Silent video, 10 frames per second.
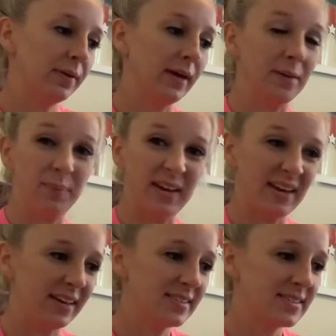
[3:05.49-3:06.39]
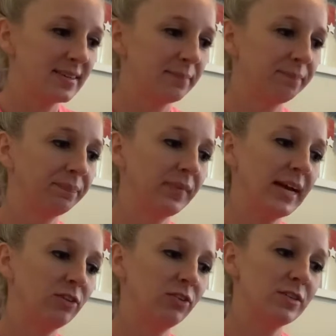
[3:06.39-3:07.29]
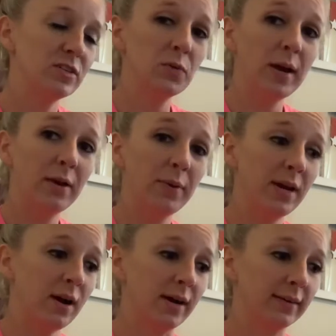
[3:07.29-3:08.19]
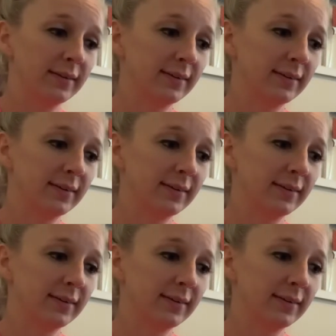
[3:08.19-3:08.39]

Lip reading: and pigs. That's just the way we are.